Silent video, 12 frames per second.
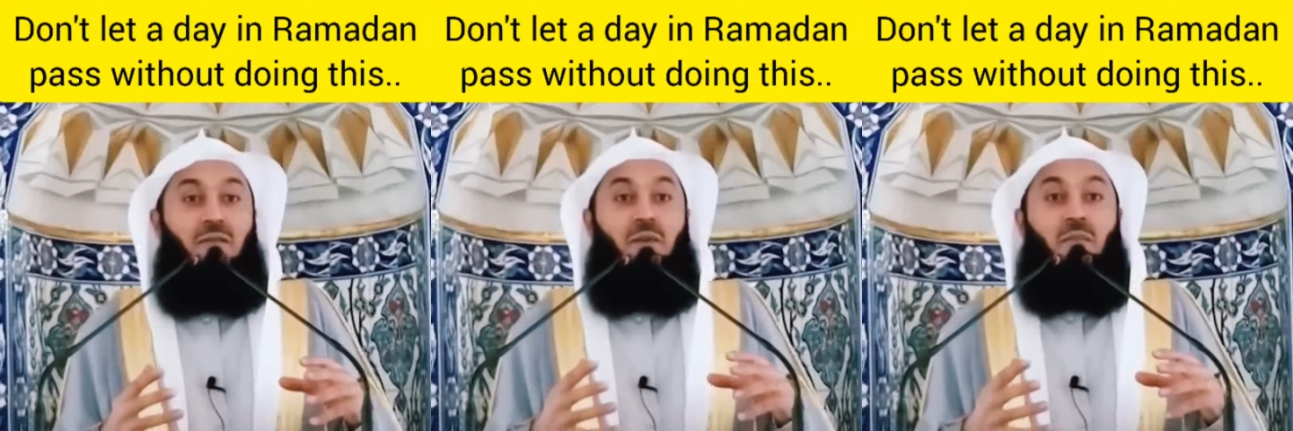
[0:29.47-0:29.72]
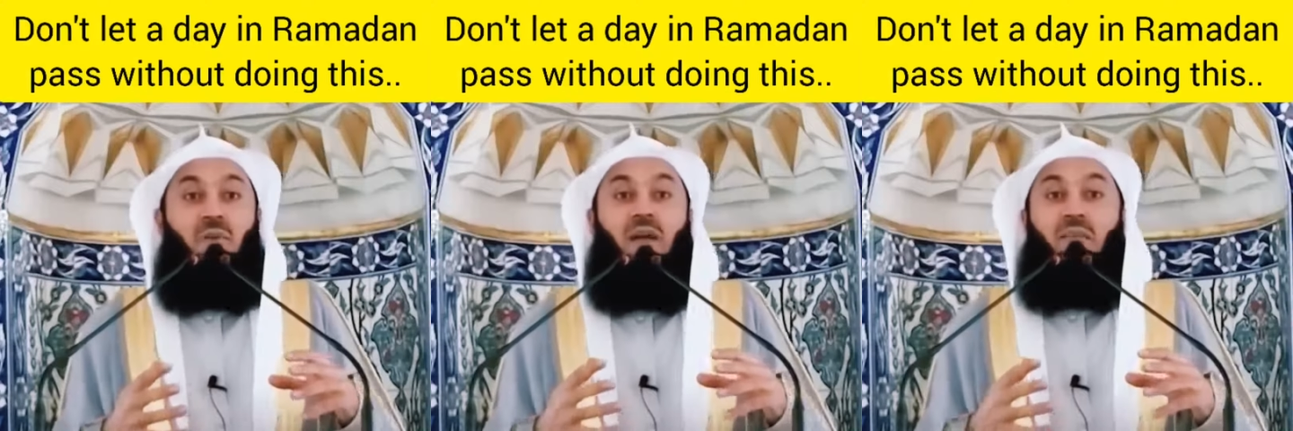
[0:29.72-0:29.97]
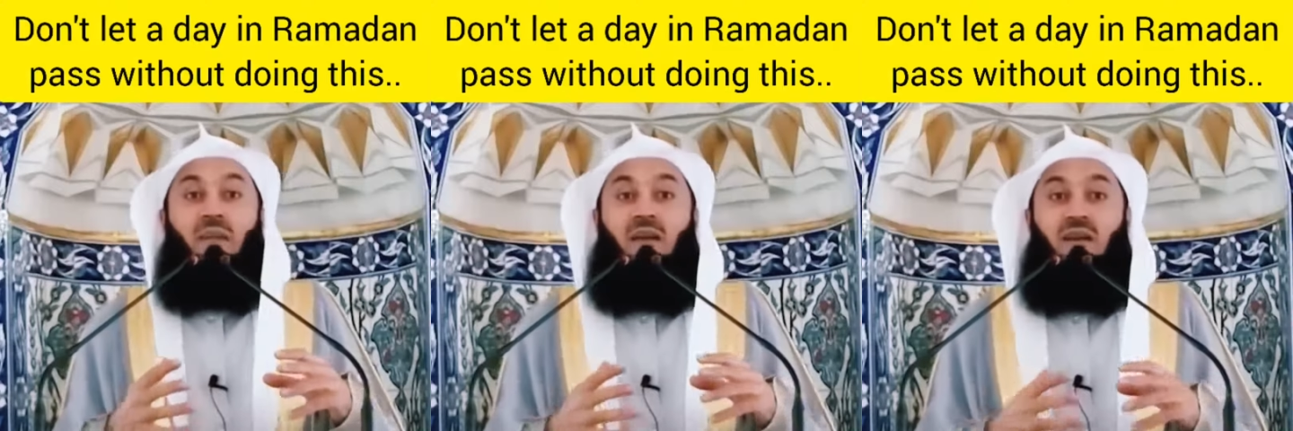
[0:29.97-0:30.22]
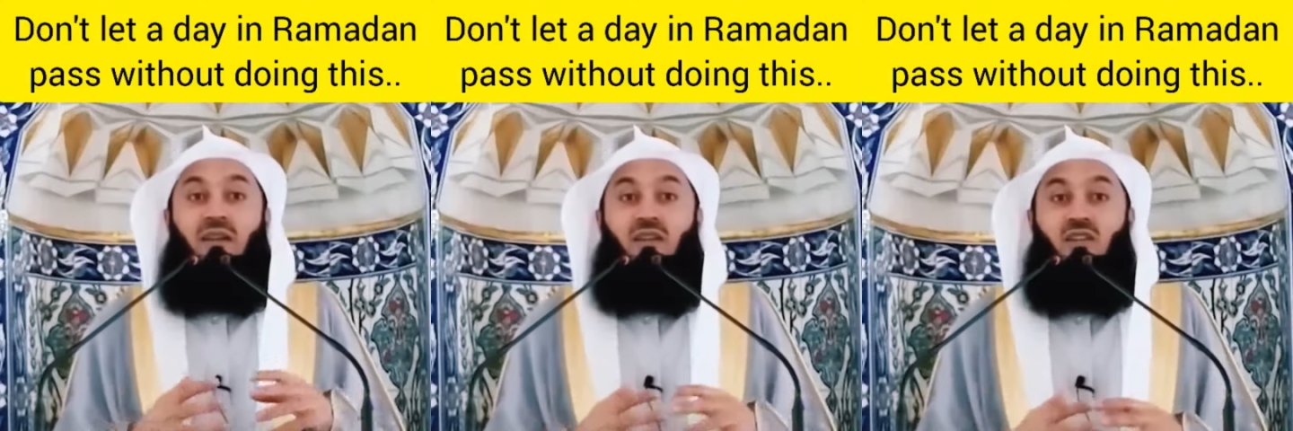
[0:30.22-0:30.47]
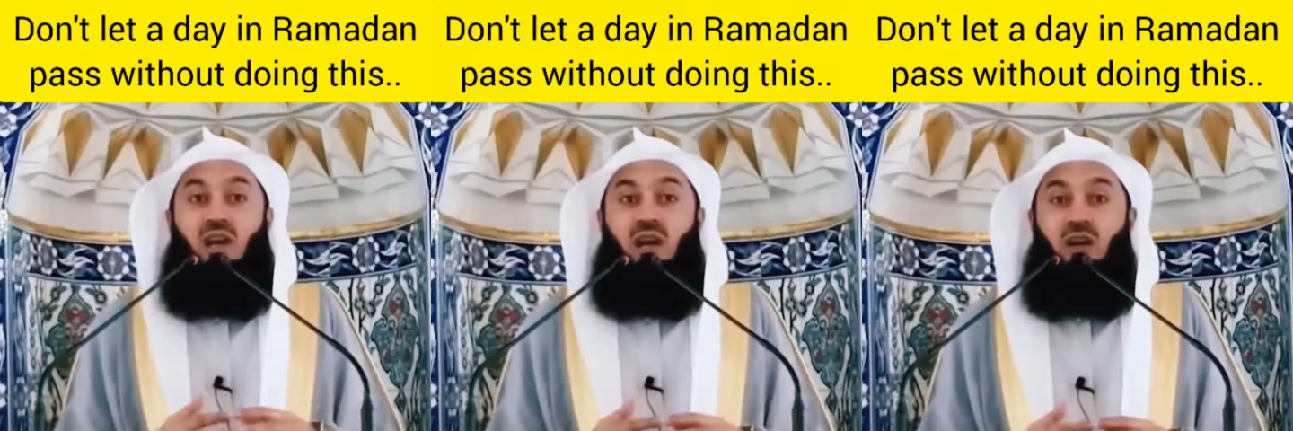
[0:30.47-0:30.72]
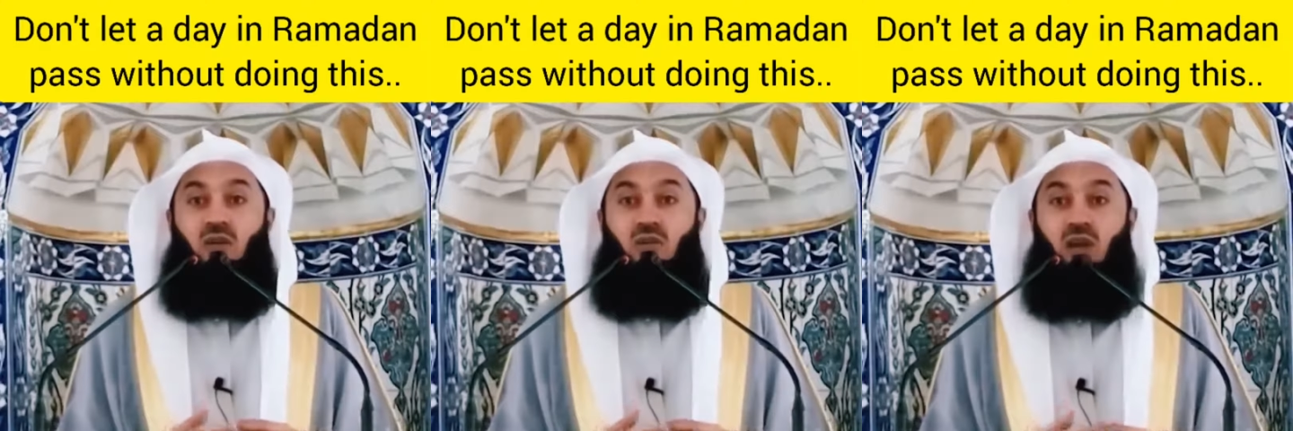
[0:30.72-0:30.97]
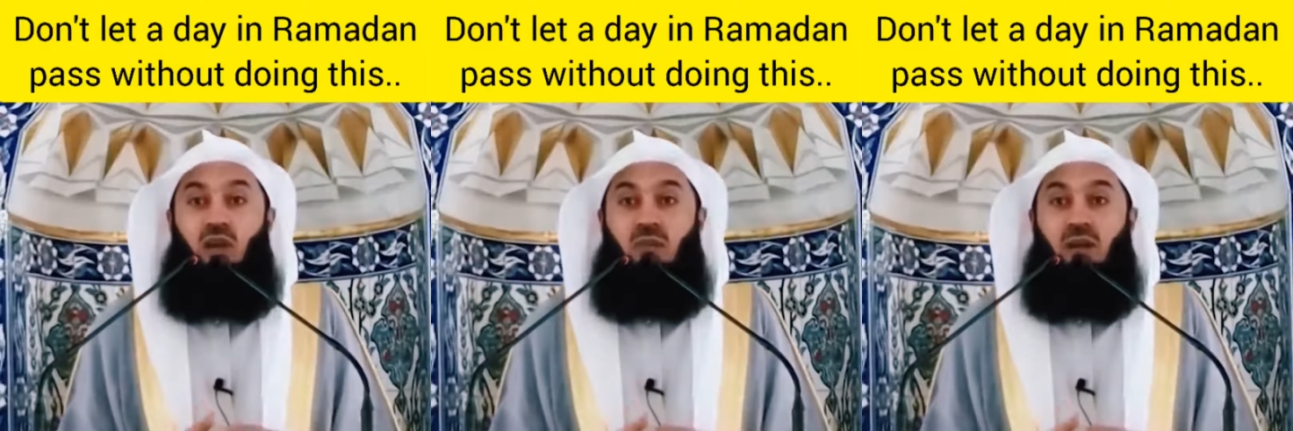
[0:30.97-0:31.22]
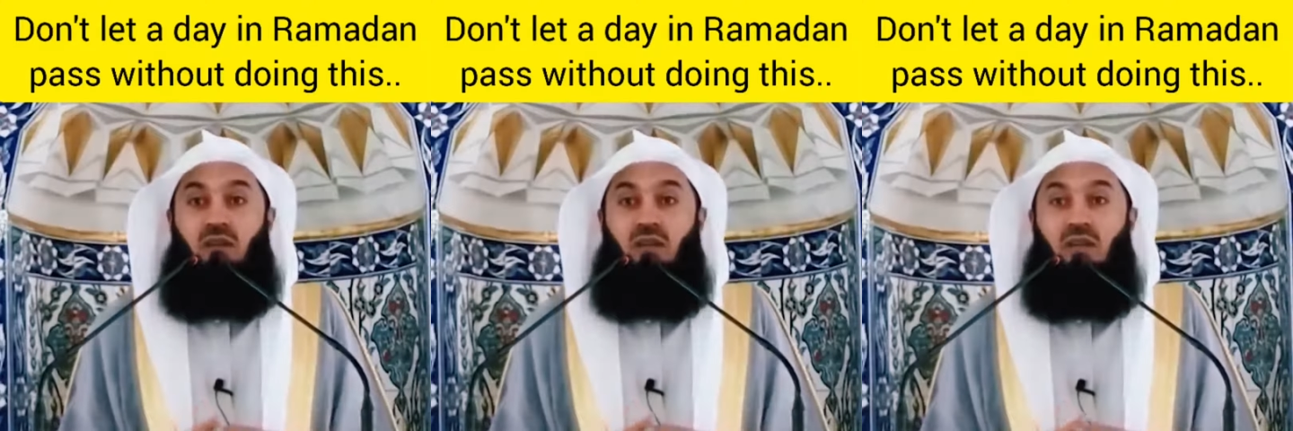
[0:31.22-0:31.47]
but primarily Shahr
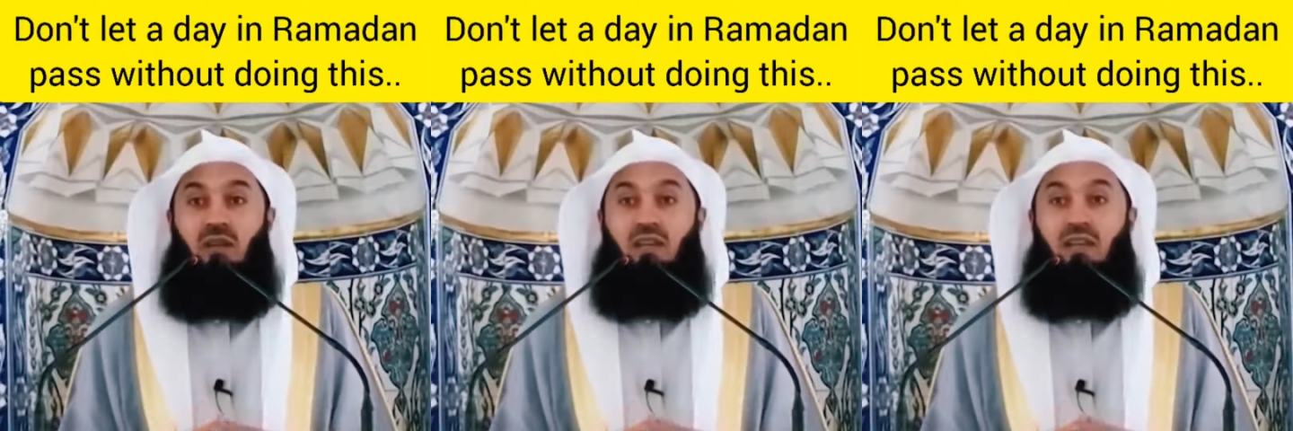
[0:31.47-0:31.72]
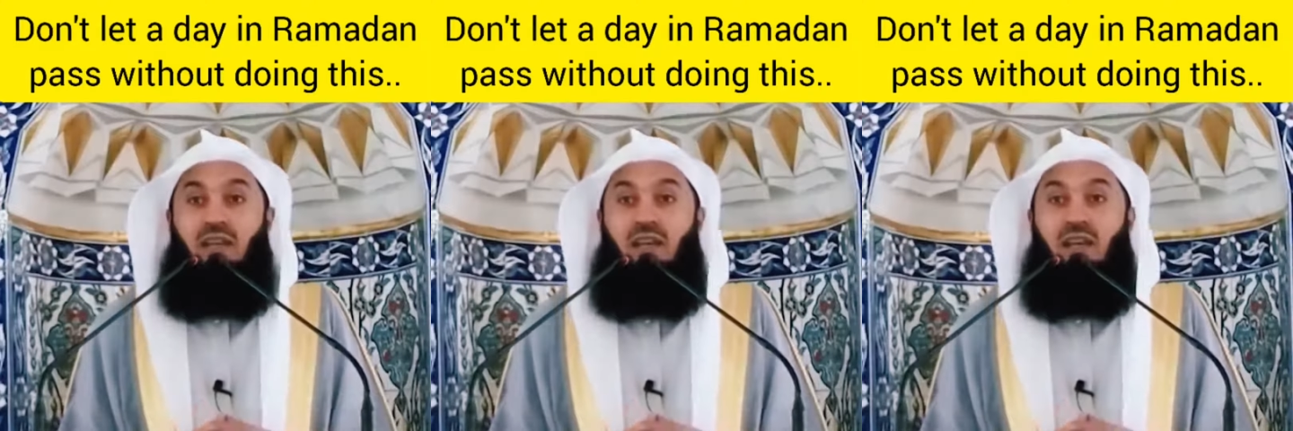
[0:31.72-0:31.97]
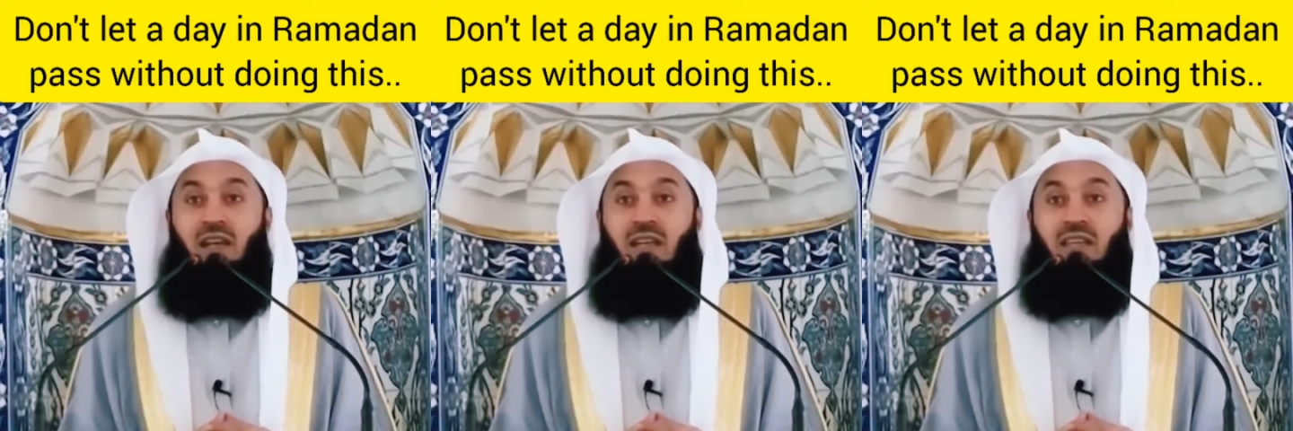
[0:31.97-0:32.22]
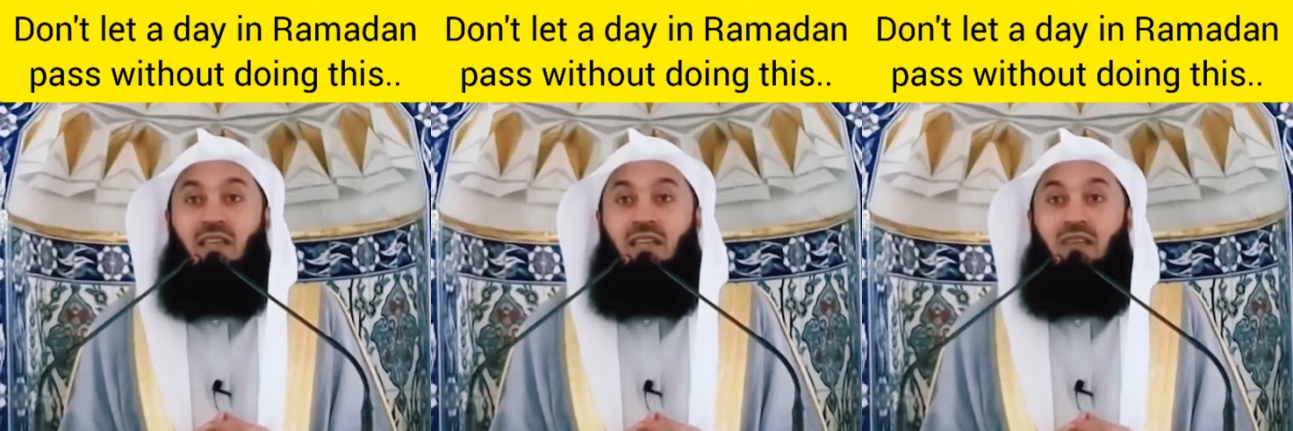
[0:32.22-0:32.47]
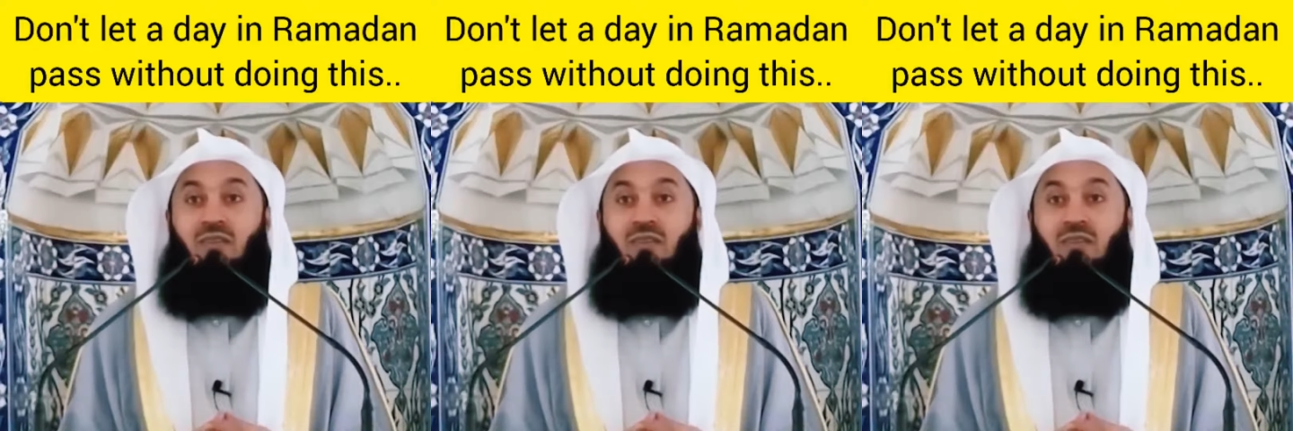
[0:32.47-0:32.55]
Ramadan alladhi